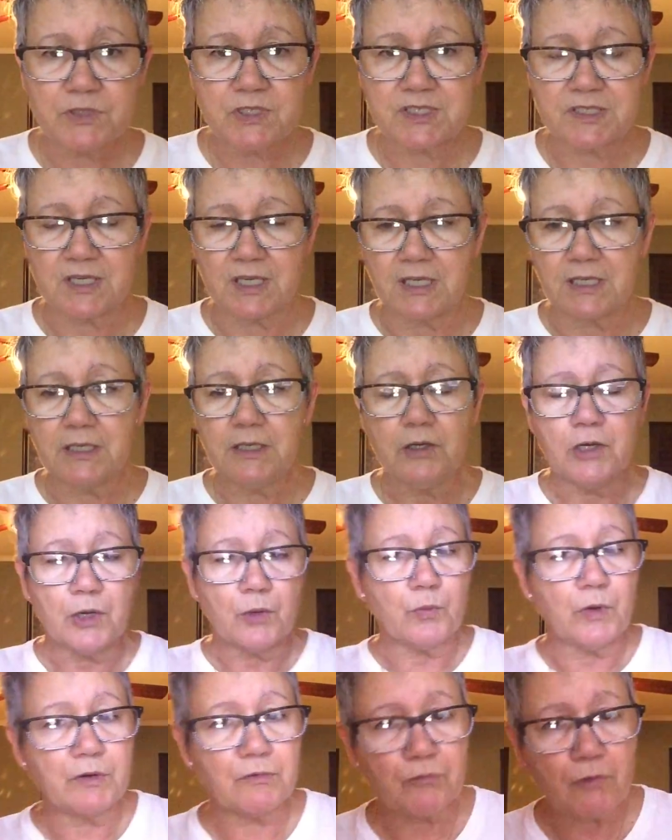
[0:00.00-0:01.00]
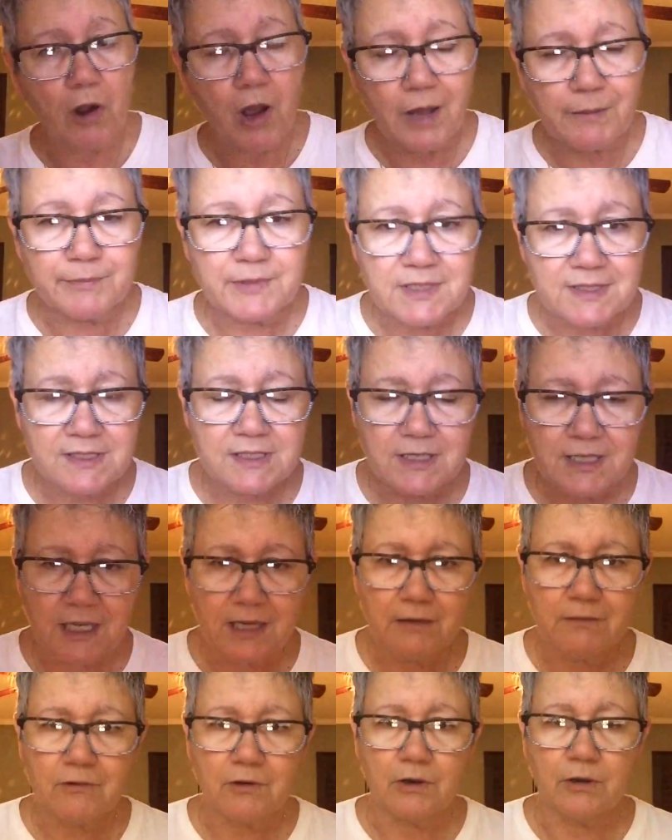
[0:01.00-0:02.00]
see when Robert De
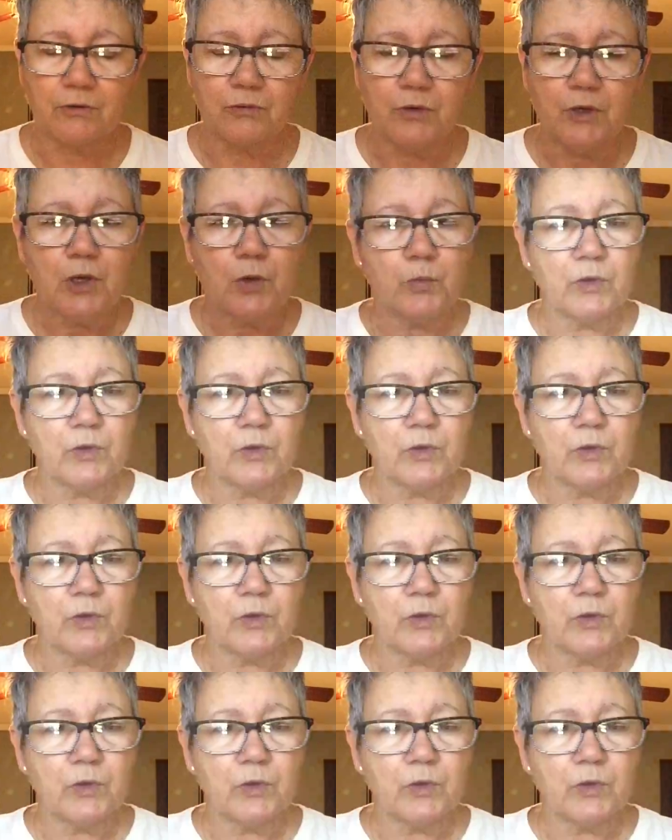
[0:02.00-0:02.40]
Niro